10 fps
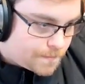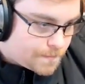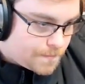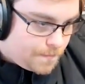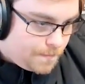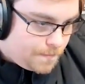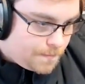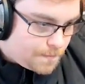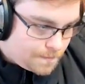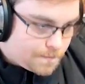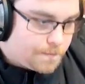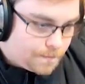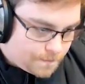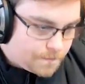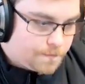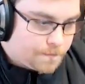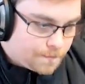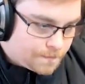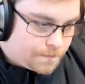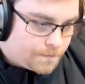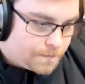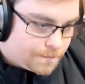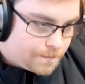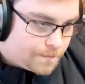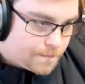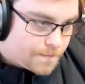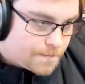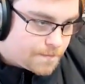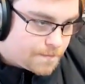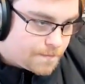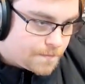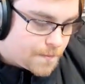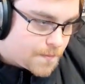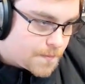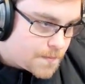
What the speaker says: (silent)